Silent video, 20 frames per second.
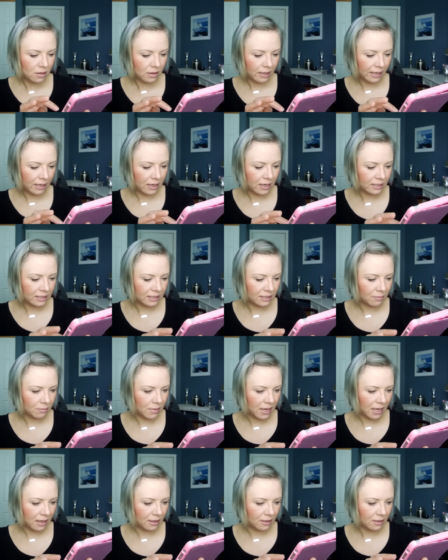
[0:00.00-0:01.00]
like custom
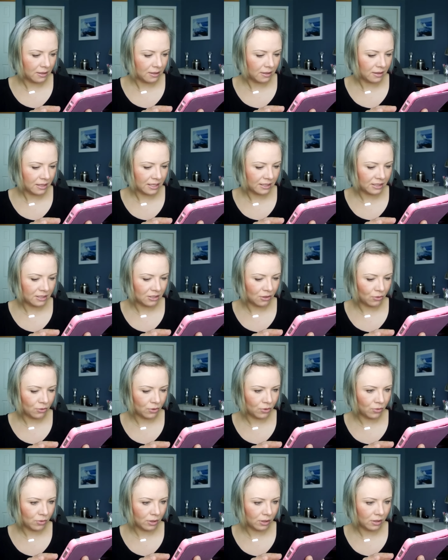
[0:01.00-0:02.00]
made that's so
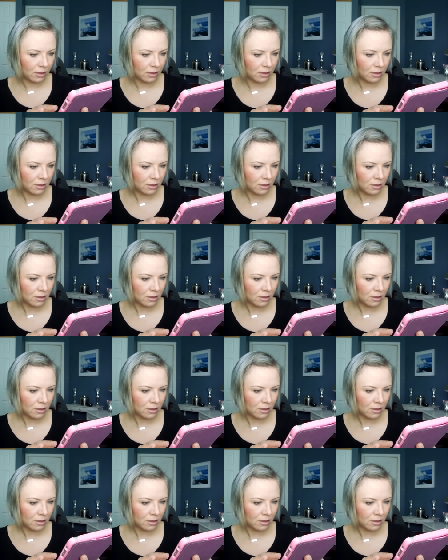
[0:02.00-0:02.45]
cool